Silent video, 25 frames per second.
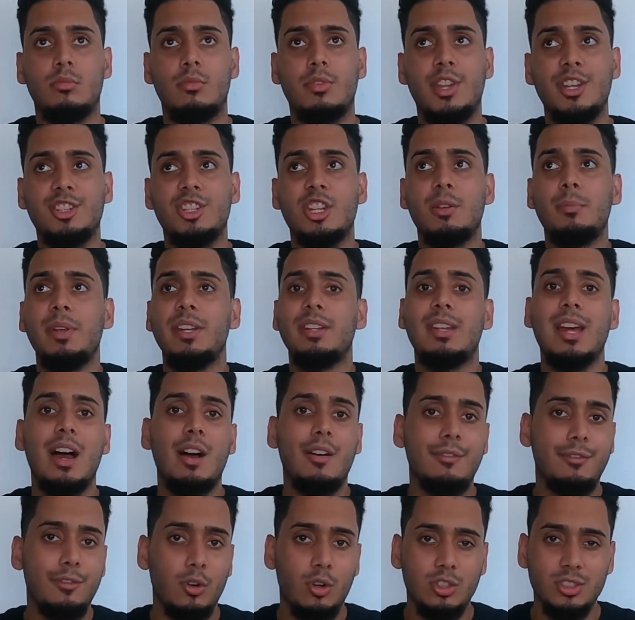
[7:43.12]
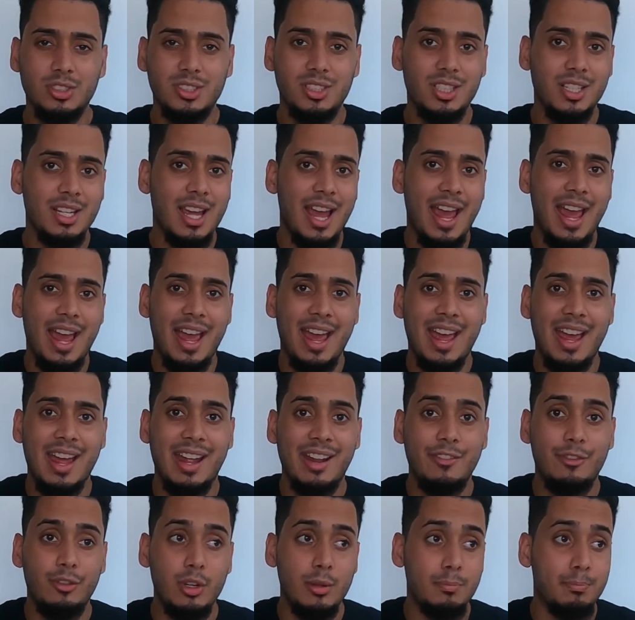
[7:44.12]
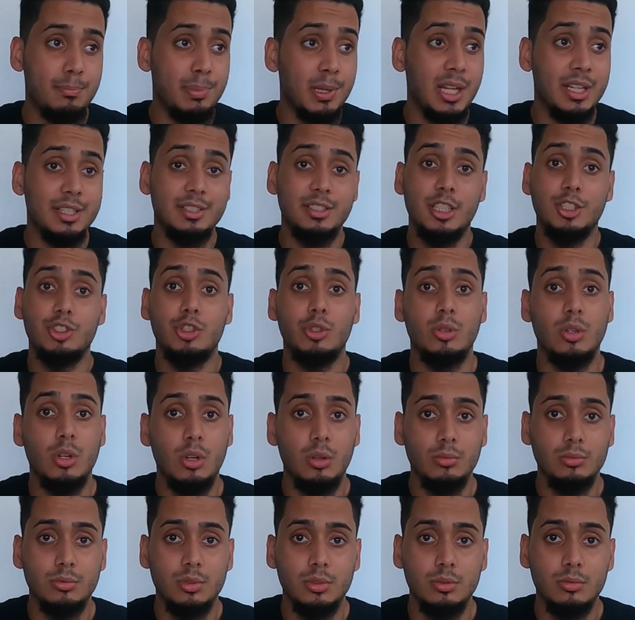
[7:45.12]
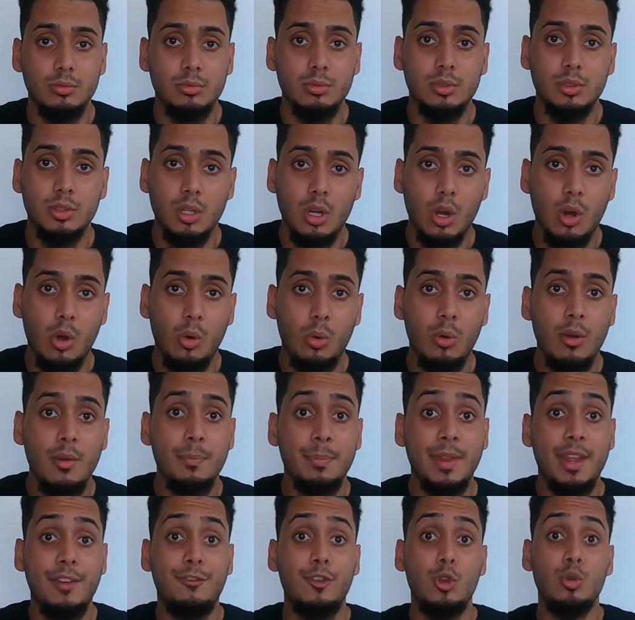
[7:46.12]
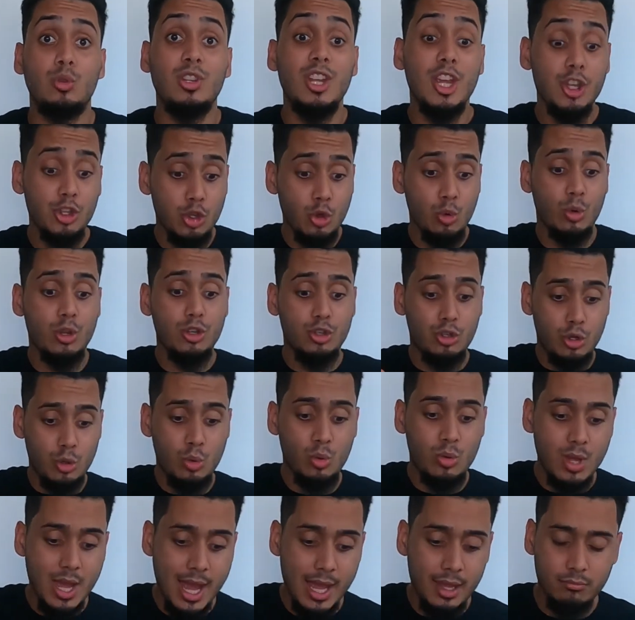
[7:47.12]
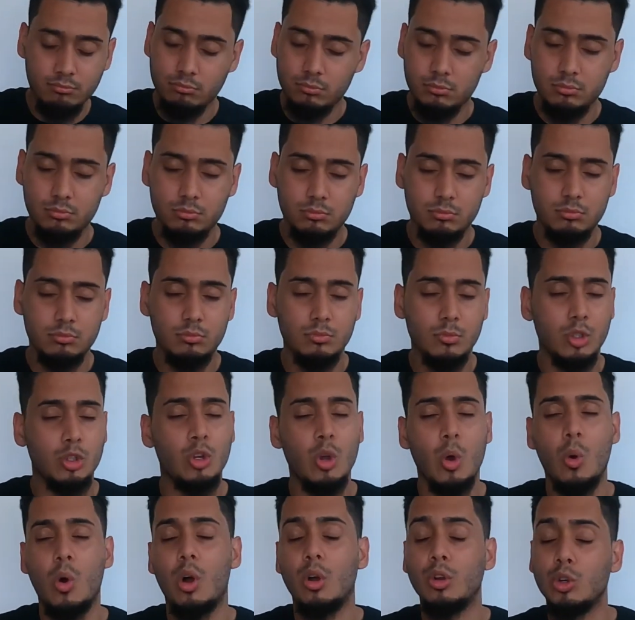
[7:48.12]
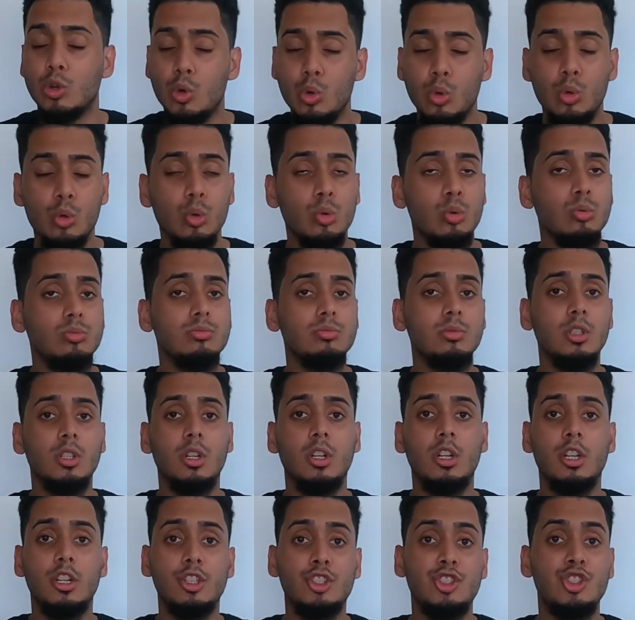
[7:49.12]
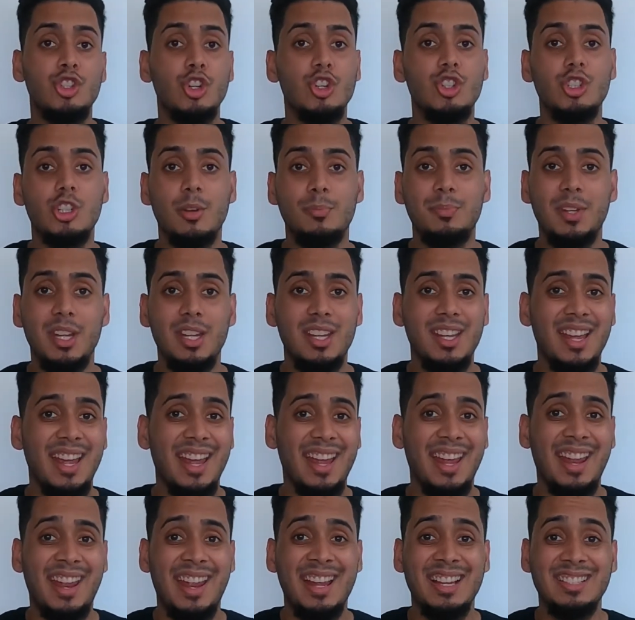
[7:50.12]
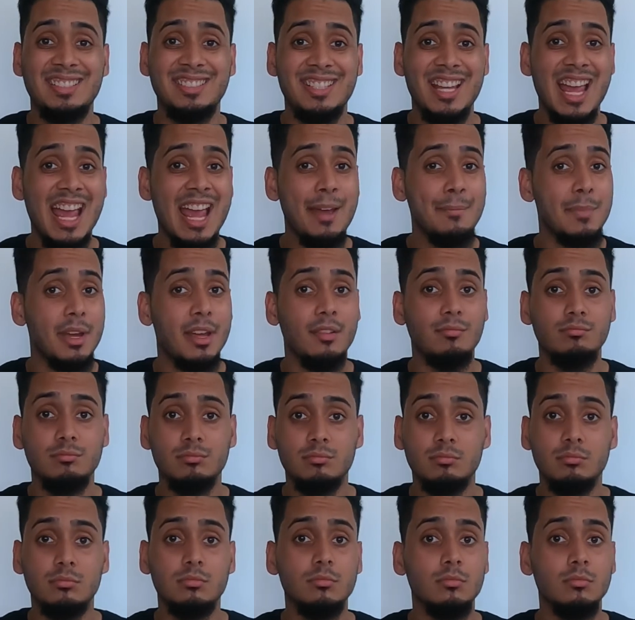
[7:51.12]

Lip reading: there's going to be downfalls to every place that you go to. So if you think you could do that, go on Google, search up the exam, and